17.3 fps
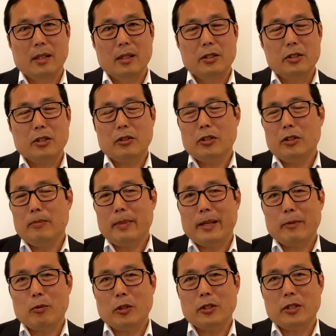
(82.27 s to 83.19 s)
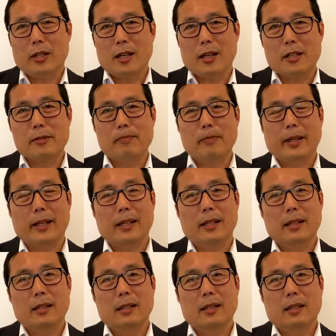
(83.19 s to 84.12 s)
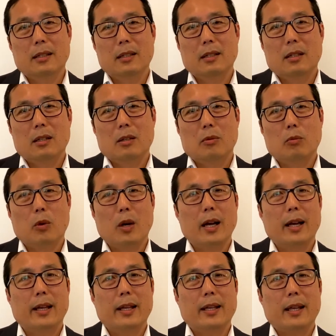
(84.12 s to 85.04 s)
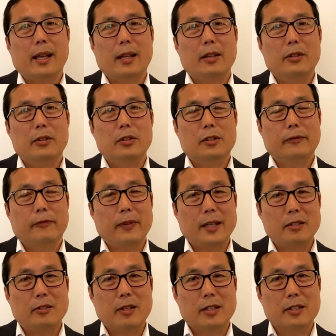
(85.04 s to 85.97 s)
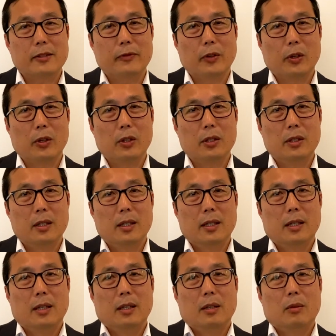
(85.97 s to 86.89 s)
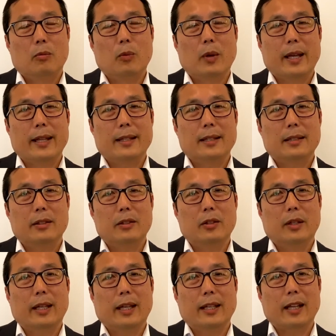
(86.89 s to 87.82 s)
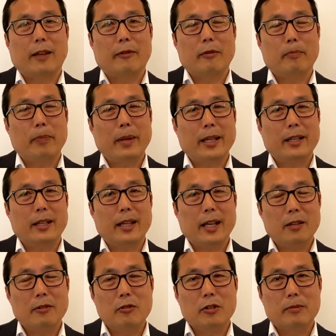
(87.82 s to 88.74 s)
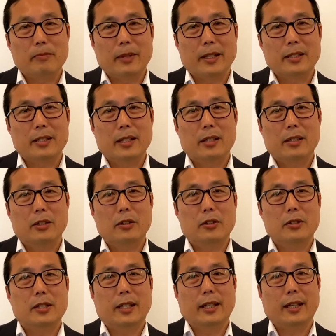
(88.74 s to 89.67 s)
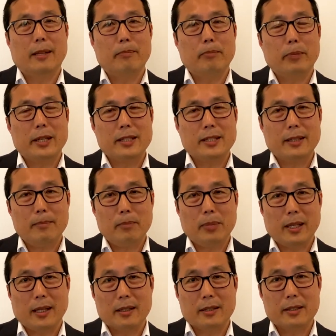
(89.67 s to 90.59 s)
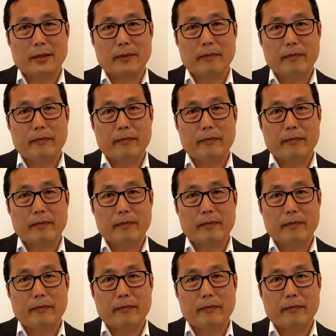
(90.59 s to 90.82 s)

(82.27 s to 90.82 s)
So you may want to ask me, why use fat transfer when you can have a bigger increment using a breast implant?